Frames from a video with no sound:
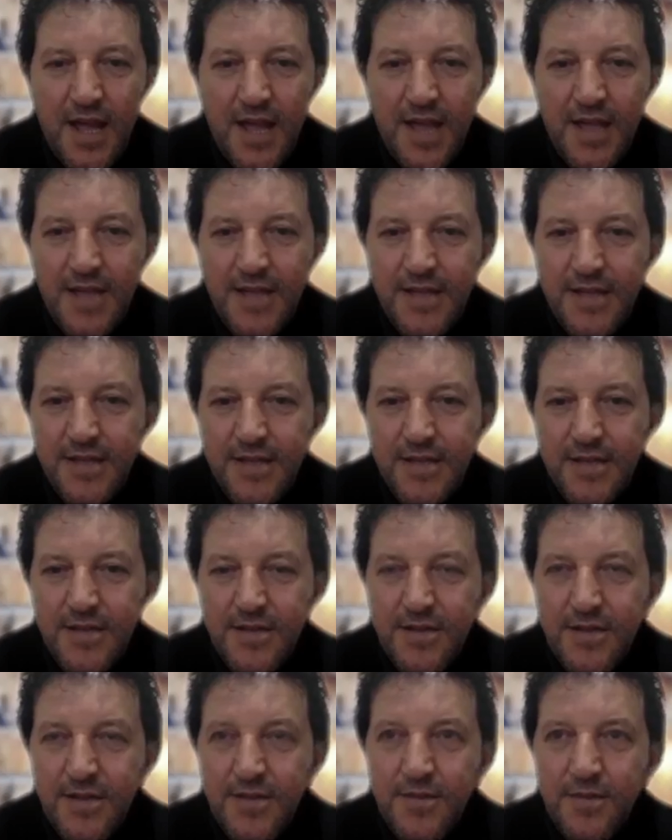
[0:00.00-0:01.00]
And,
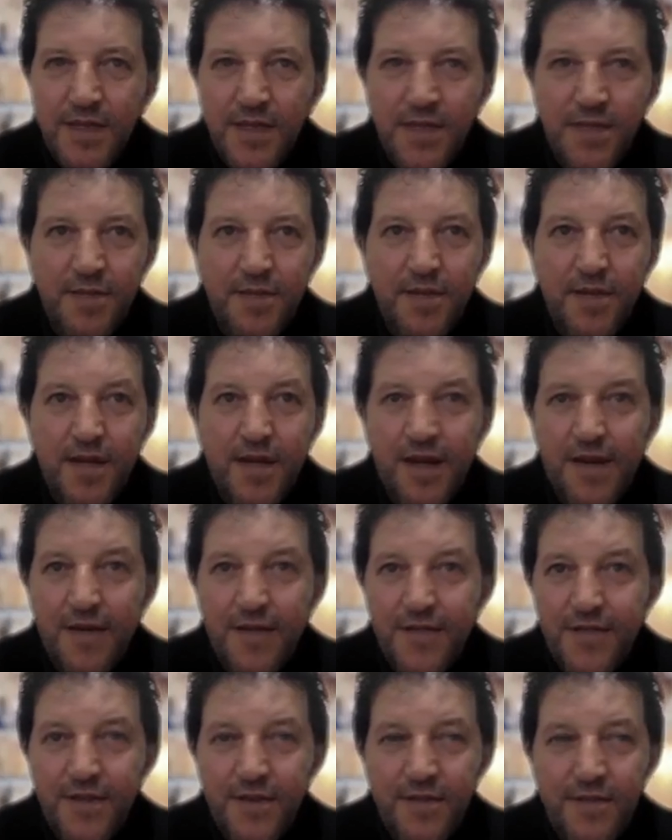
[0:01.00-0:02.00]
month
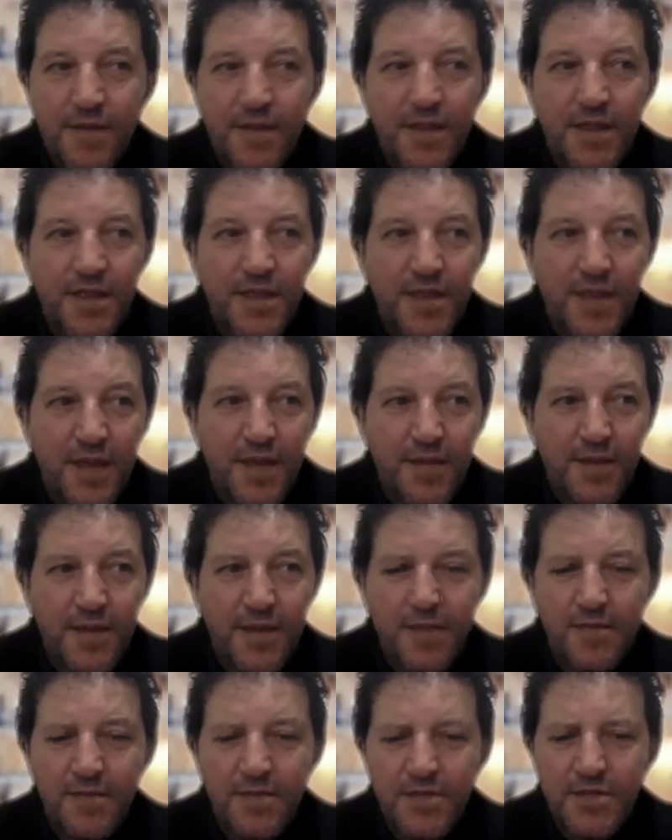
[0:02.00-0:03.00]
after month, I
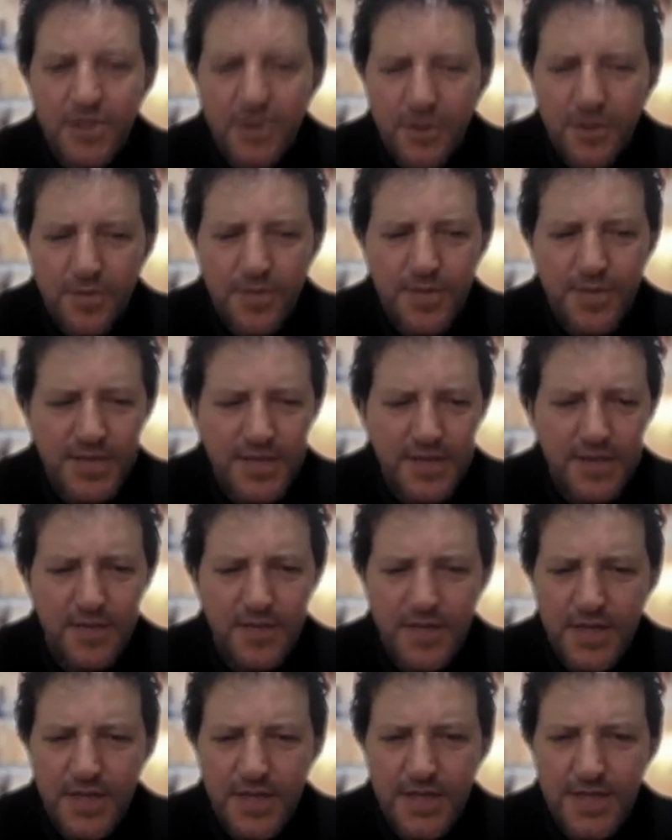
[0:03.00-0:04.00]
become so busy
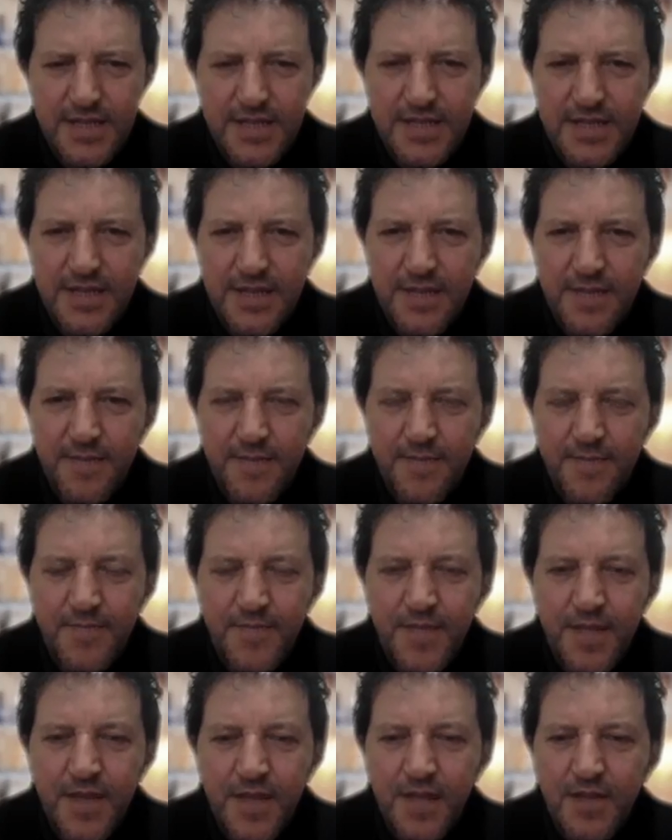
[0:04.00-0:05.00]
with the system
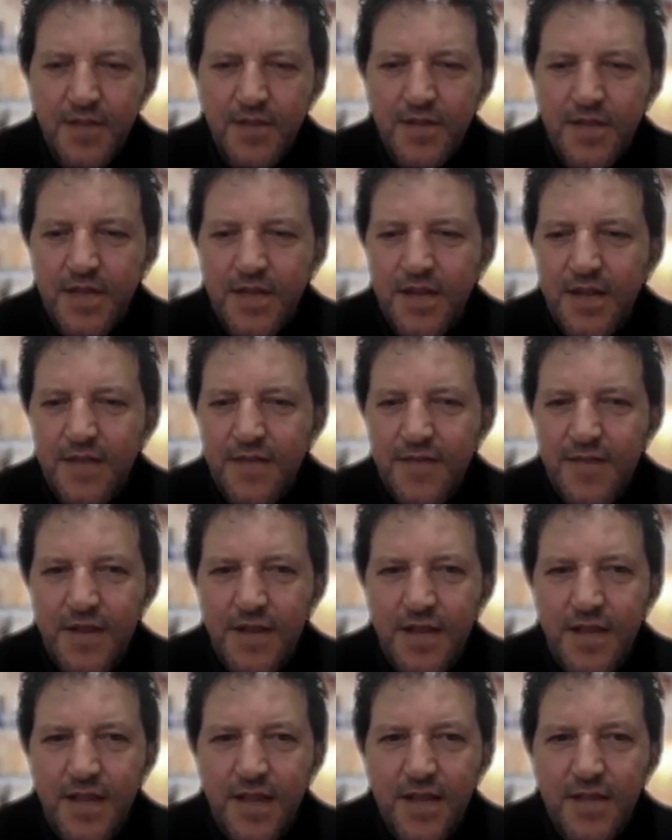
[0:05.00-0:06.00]
to the level
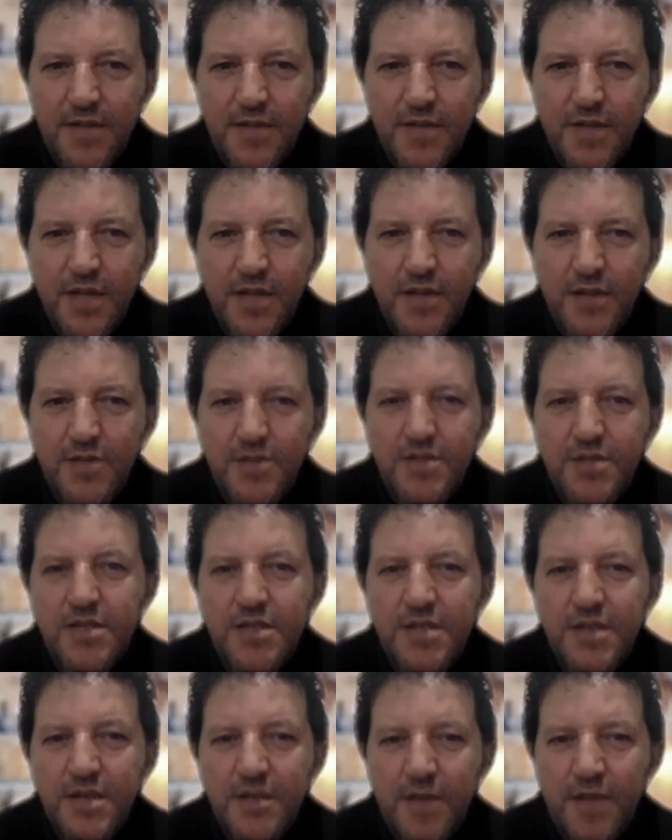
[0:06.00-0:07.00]
that when I used to
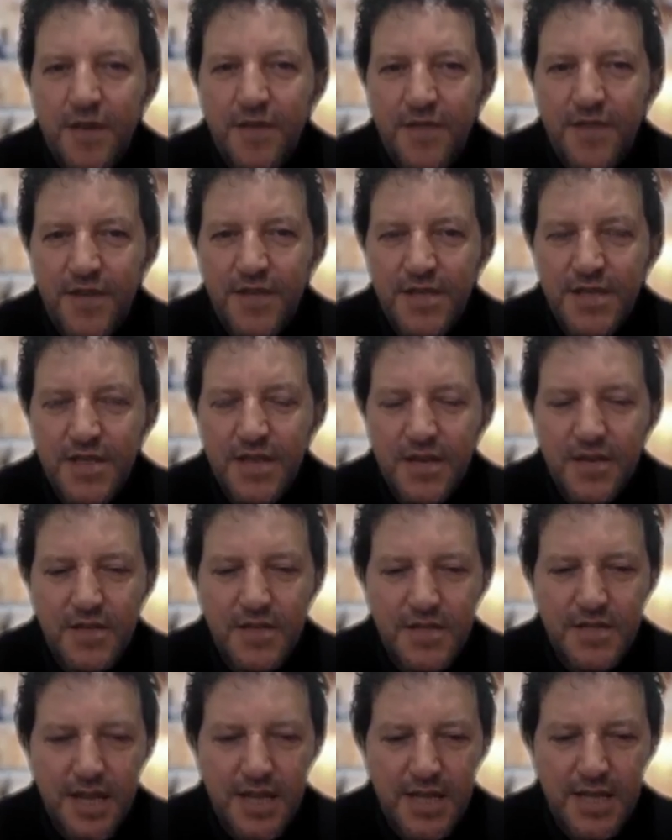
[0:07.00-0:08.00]
tell my friends
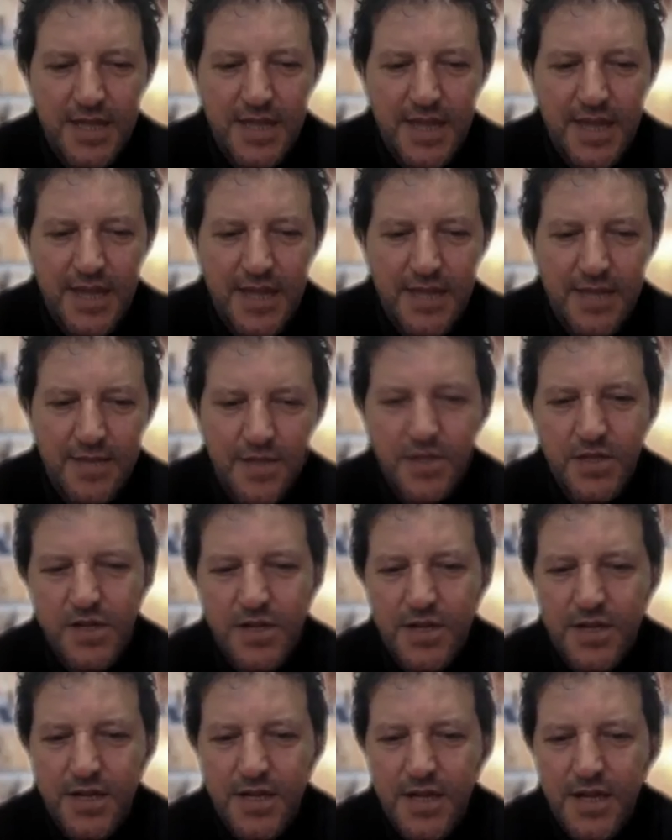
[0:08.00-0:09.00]
outside that I'm
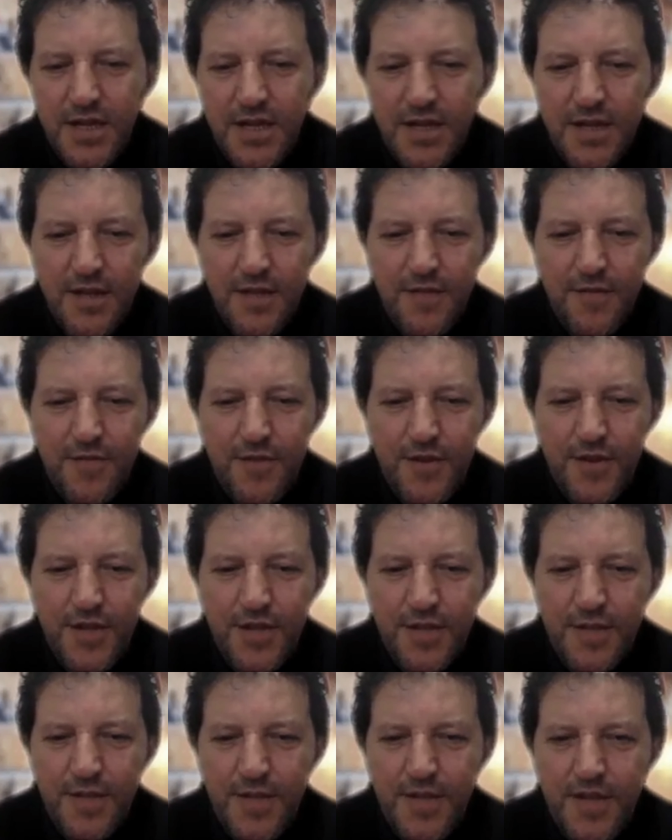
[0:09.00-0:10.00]
sorry for
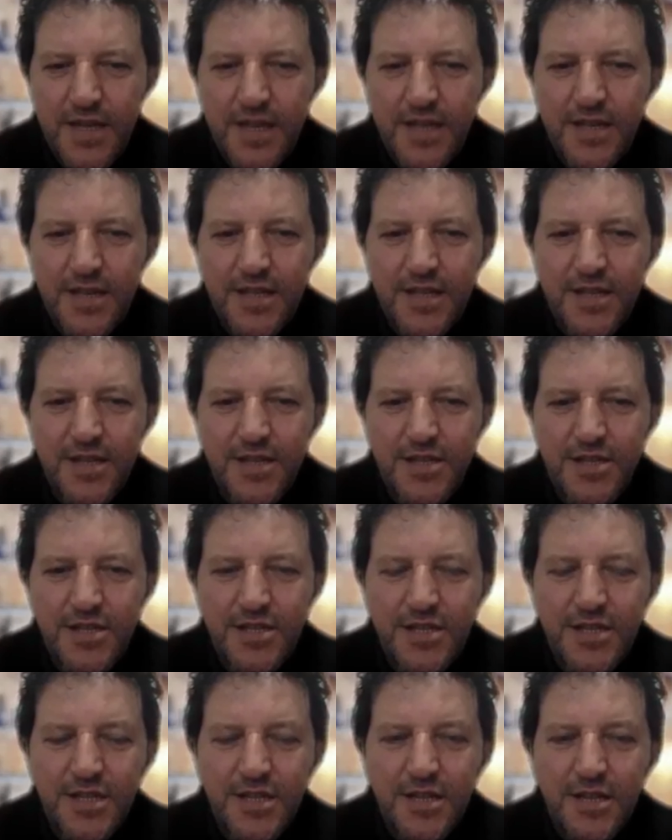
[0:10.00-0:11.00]
not being in touch
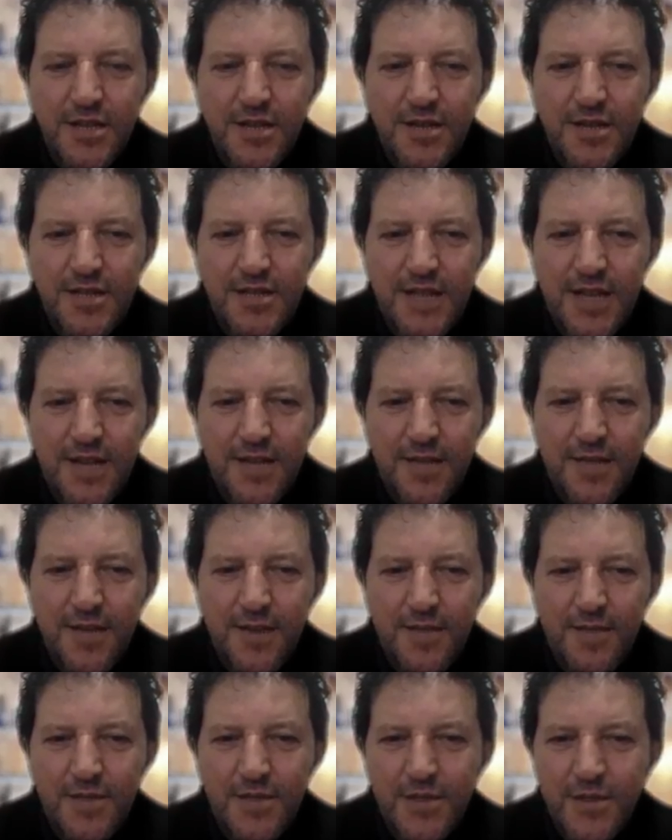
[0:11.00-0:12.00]
because
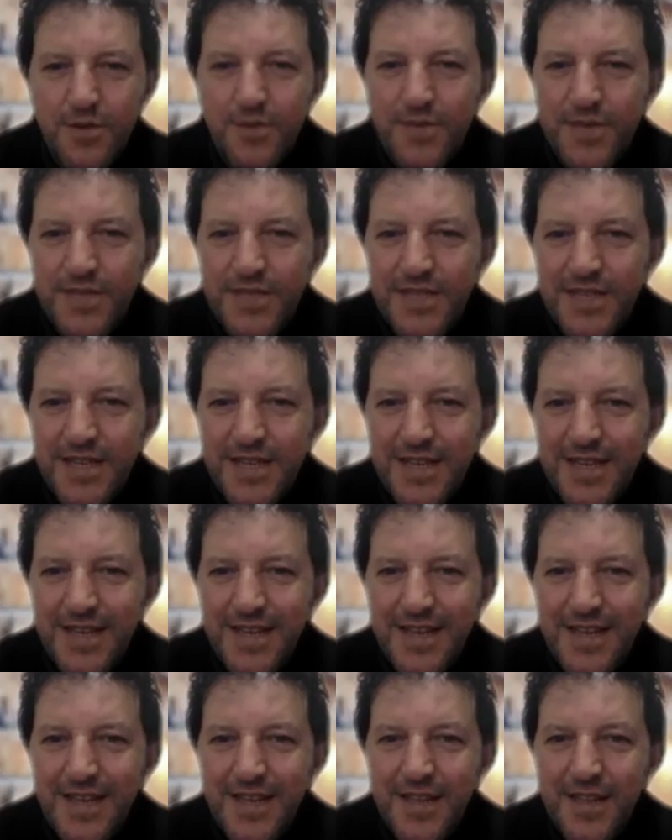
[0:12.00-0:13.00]
I'm so busy,
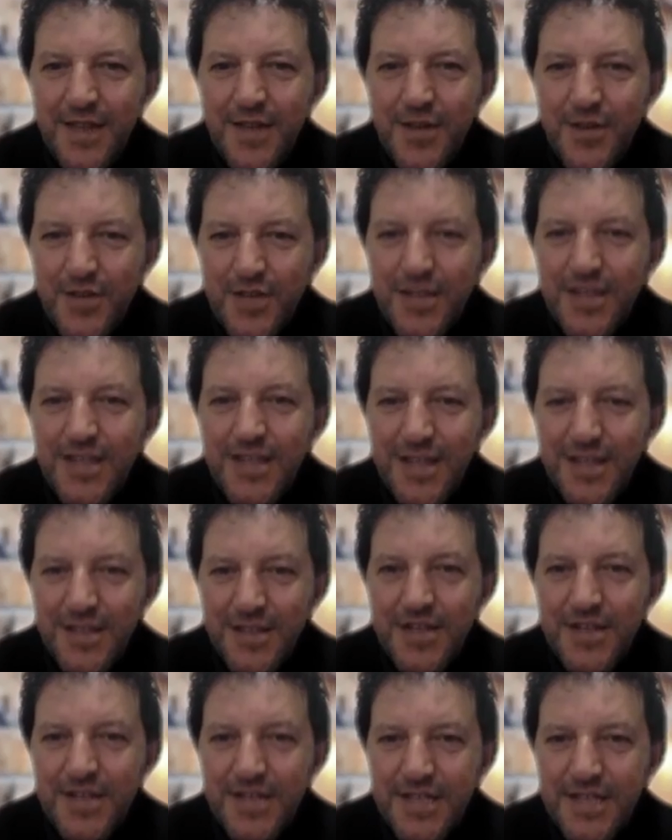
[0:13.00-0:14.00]
they couldn't
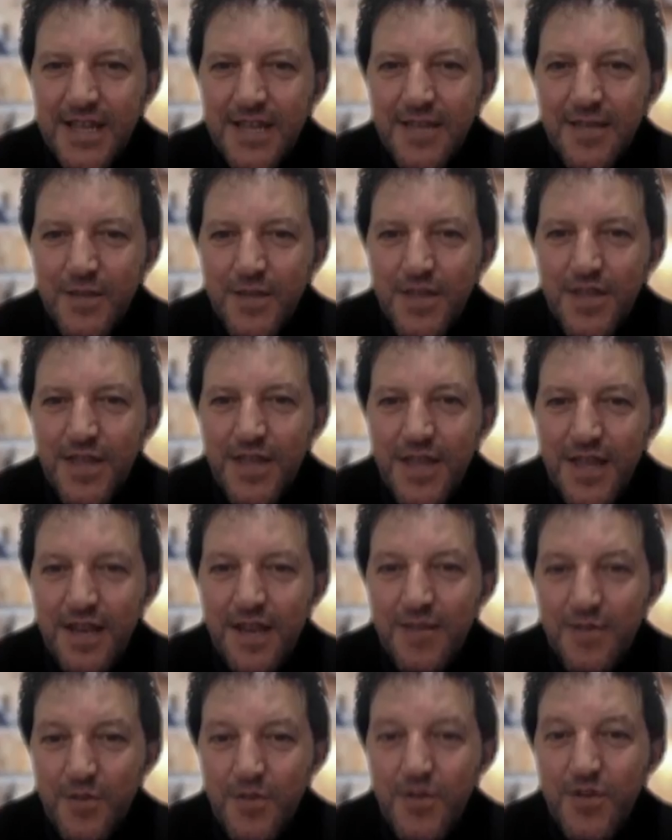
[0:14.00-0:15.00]
understand what the hell
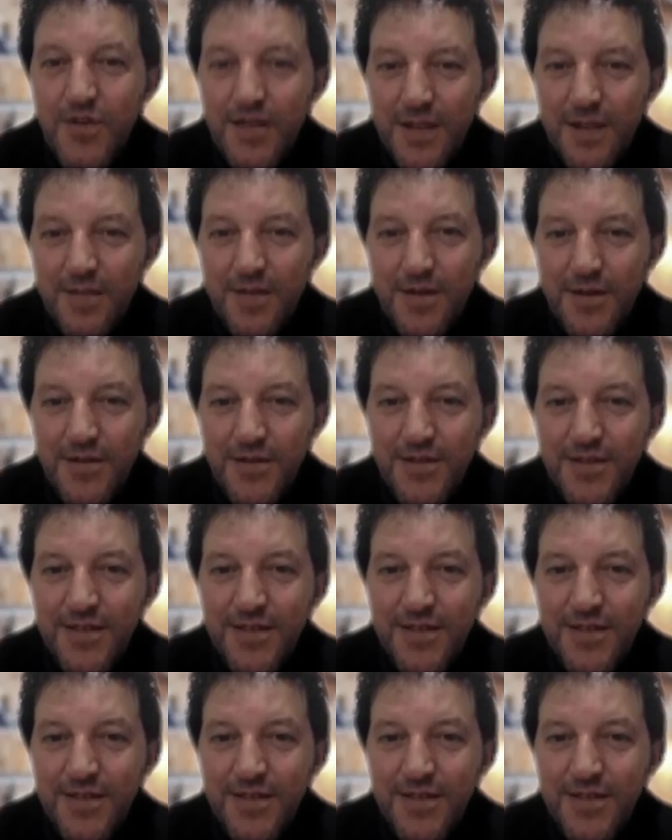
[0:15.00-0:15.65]
I'm talking about.